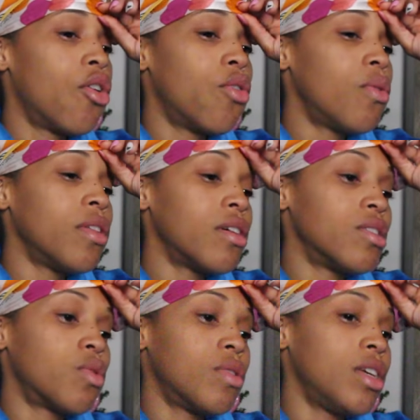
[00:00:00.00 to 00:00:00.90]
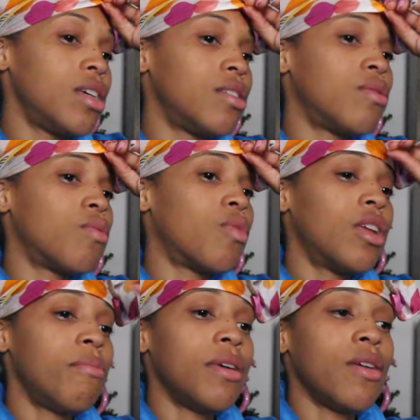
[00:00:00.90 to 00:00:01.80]
who in their 20s
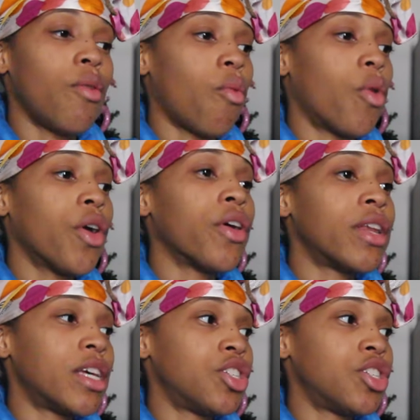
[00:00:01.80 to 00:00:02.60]
want to be worried